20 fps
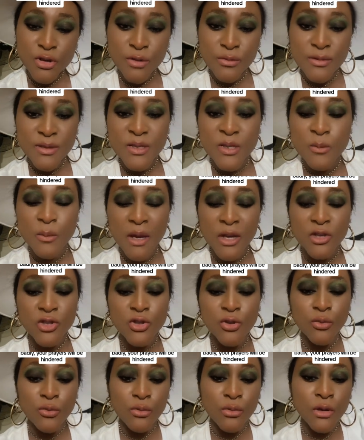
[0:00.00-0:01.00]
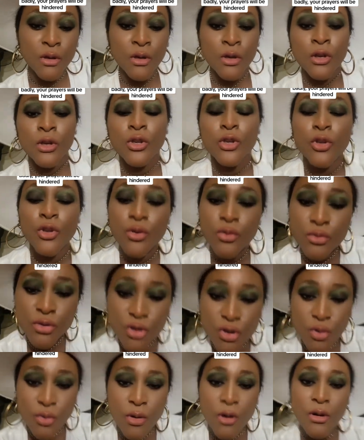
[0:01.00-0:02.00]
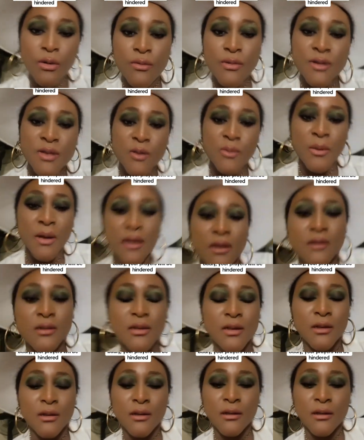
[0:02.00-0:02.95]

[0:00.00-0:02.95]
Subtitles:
to respect you. You show her respect.